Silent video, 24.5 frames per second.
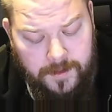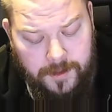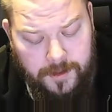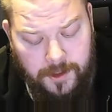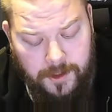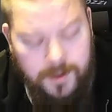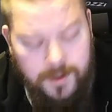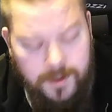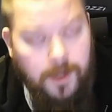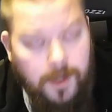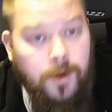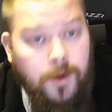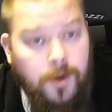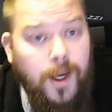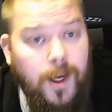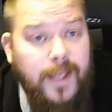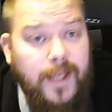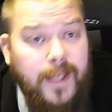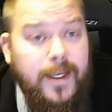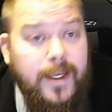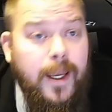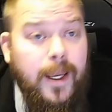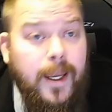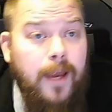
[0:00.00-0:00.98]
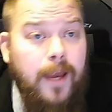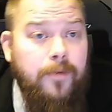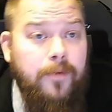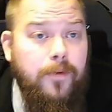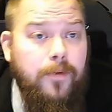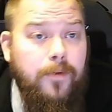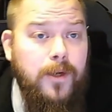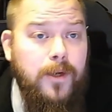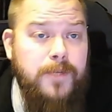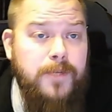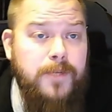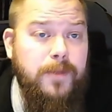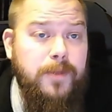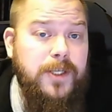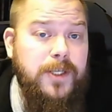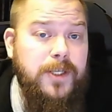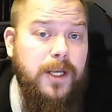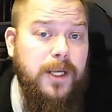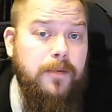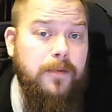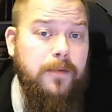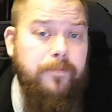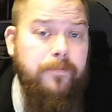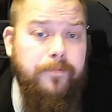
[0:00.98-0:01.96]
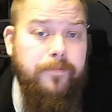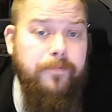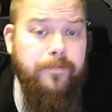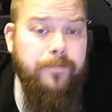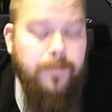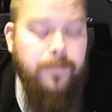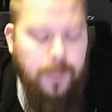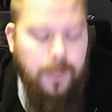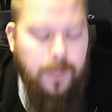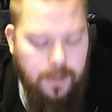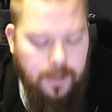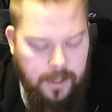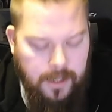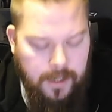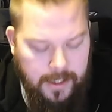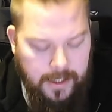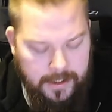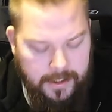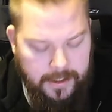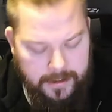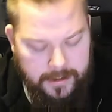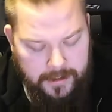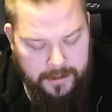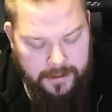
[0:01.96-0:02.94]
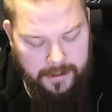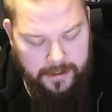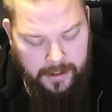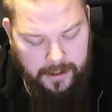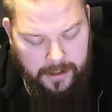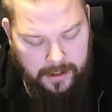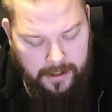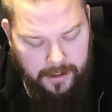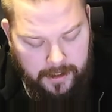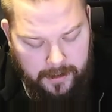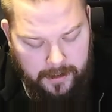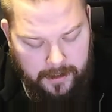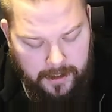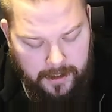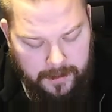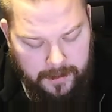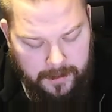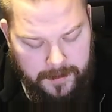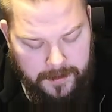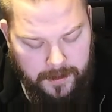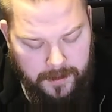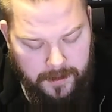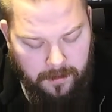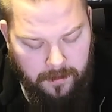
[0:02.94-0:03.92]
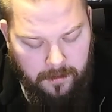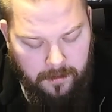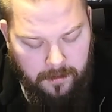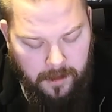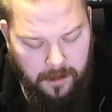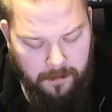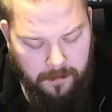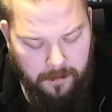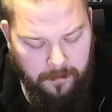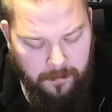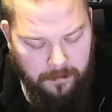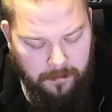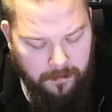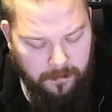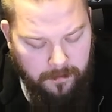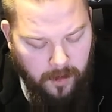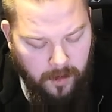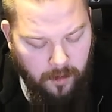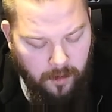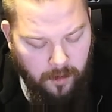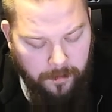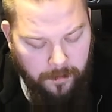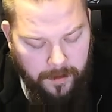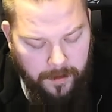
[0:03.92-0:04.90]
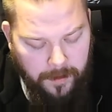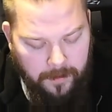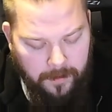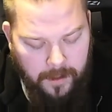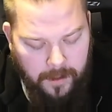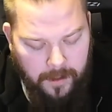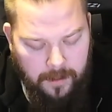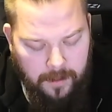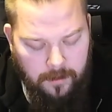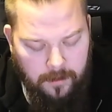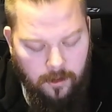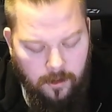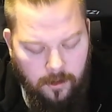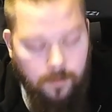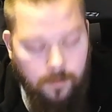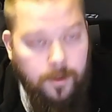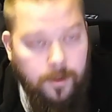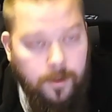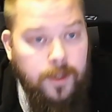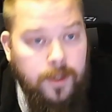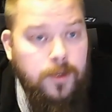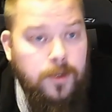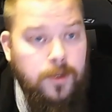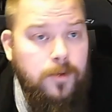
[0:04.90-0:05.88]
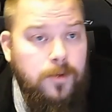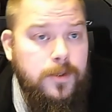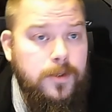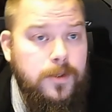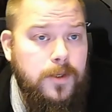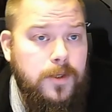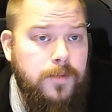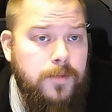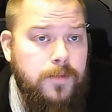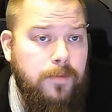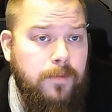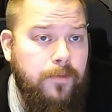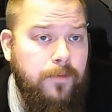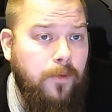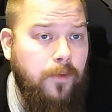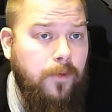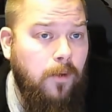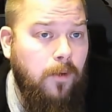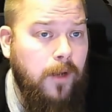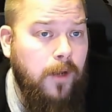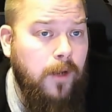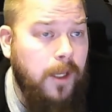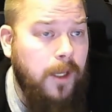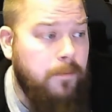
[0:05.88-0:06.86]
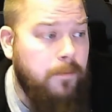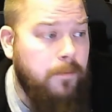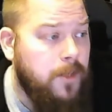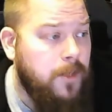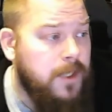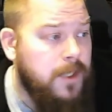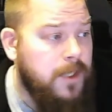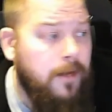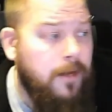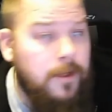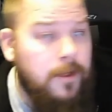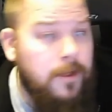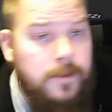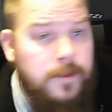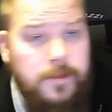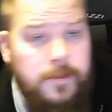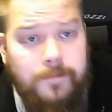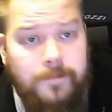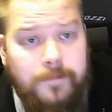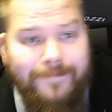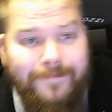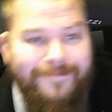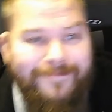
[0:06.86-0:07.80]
just a great year for SPG. And yeah, so I'm hoping that nobody nukes us before I get my chariot.